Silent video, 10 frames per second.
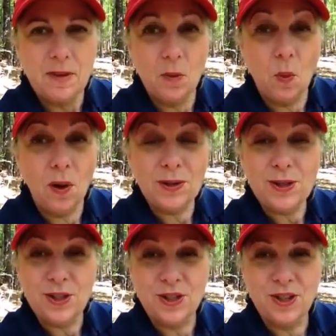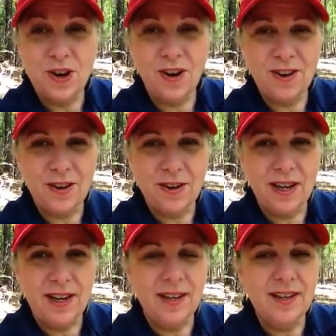wants to start earning
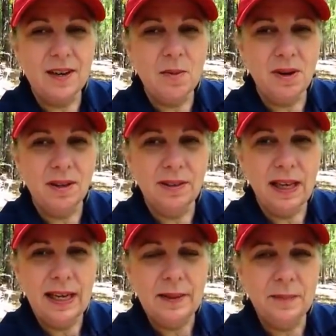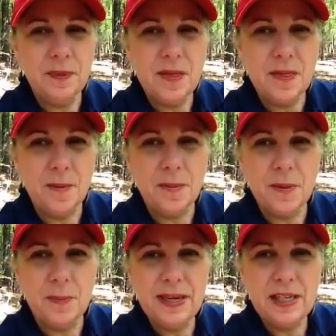income online, the
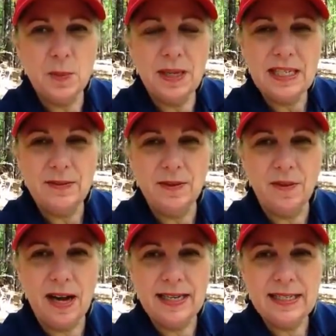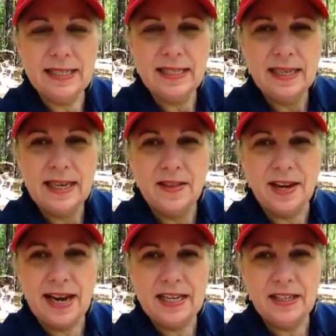biggest piece of advice that
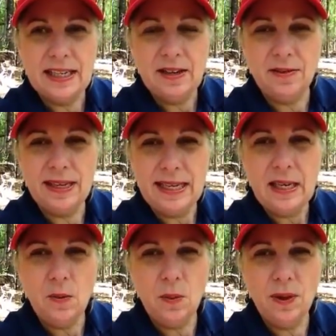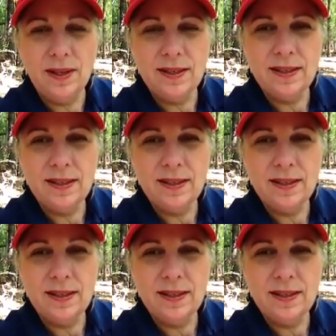I could give anyone